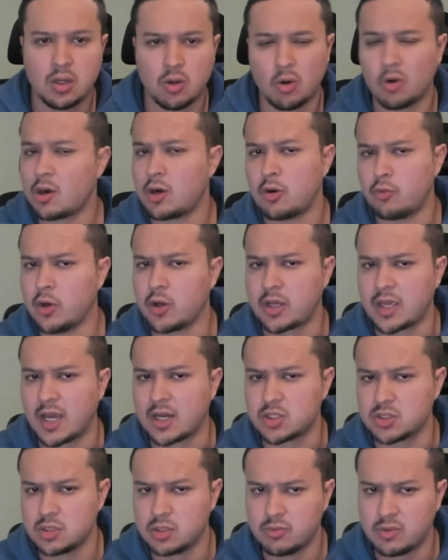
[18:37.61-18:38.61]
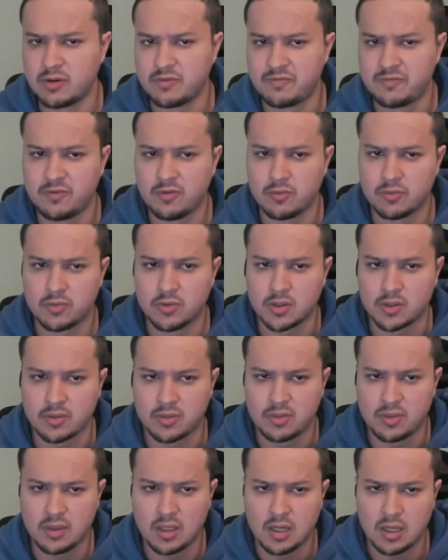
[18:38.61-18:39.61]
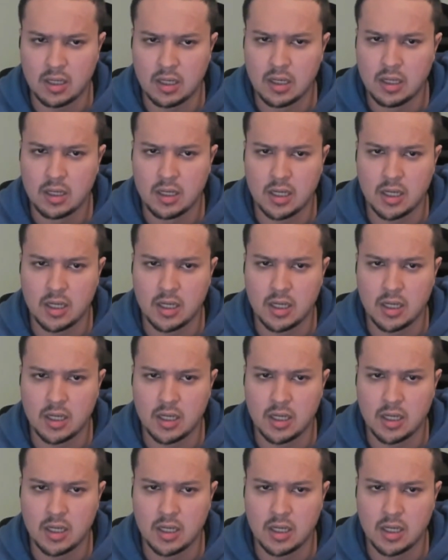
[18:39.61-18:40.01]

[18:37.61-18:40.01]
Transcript: Or a rook, actually. You win a full rook there,